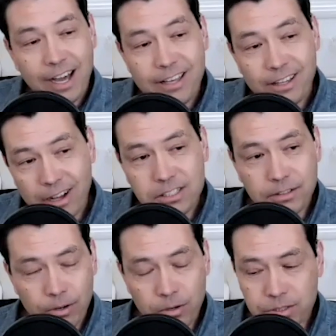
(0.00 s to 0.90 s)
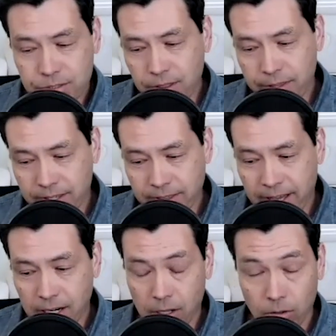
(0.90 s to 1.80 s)
I think lots of folks think
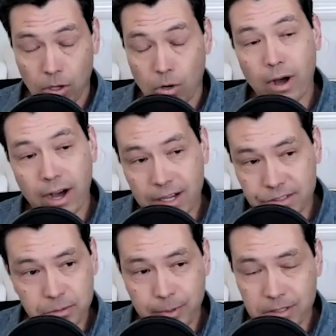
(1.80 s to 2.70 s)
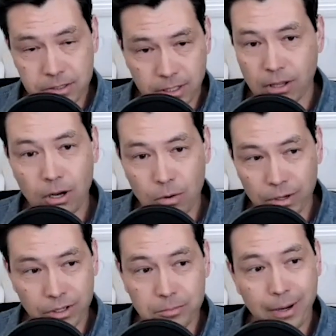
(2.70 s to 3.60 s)
that aloha just means hello
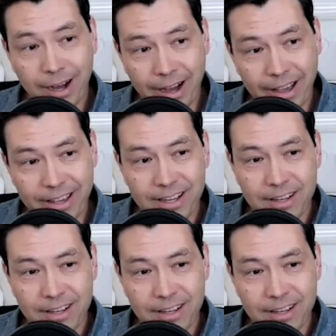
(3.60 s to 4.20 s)
or goodbye,